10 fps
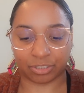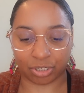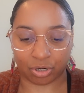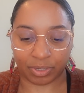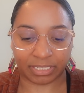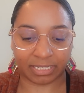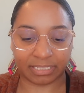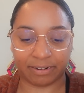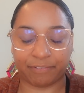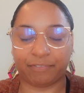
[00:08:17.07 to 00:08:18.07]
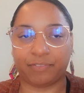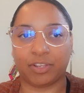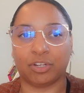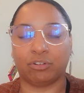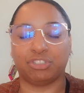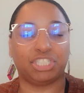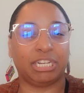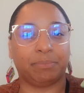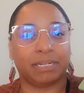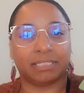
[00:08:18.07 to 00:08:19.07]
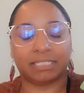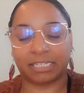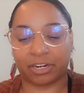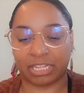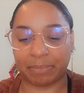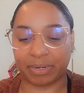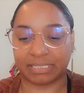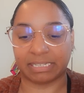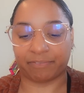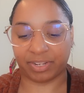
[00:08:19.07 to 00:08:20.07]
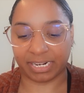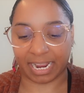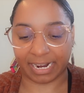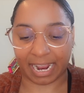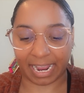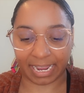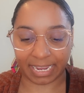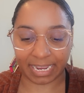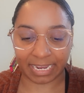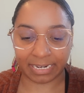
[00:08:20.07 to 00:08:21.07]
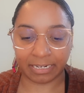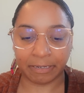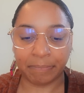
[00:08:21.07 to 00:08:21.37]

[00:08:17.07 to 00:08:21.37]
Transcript: So it doesn't feel cheap necessarily, but it's definitely not high end.